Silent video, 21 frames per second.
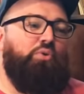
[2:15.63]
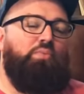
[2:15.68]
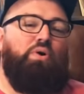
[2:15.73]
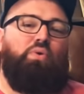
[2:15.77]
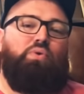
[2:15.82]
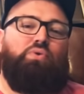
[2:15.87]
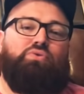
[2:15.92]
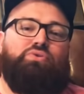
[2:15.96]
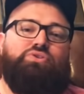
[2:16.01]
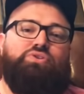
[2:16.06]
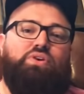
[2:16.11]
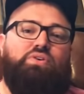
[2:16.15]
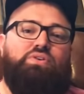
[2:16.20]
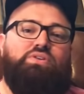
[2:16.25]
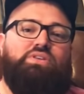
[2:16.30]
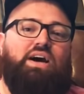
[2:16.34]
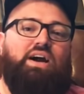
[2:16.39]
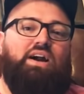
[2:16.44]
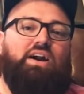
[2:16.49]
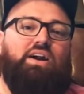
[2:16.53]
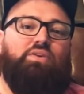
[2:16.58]
but we were so
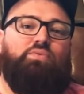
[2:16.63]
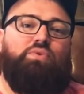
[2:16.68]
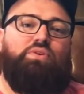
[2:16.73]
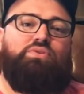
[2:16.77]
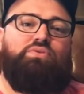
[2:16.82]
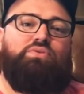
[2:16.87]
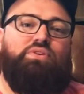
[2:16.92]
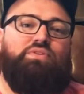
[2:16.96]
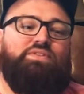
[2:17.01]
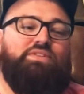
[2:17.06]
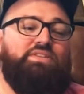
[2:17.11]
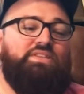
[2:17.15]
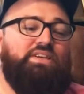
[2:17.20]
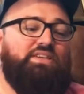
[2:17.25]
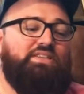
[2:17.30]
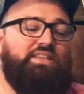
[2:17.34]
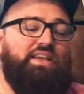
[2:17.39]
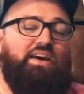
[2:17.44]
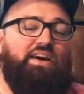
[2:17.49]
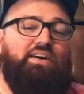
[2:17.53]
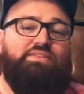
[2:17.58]
tired. We'd driven
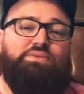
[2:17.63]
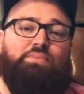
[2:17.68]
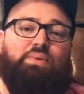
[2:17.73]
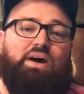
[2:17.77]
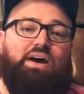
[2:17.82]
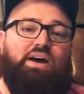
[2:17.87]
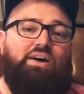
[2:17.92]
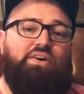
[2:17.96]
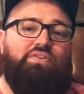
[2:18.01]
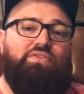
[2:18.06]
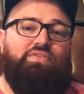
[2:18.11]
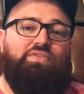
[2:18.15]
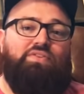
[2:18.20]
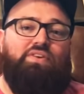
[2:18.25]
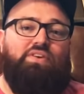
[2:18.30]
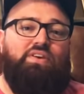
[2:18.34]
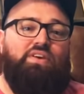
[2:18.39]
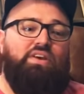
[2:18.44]
6,000 miles.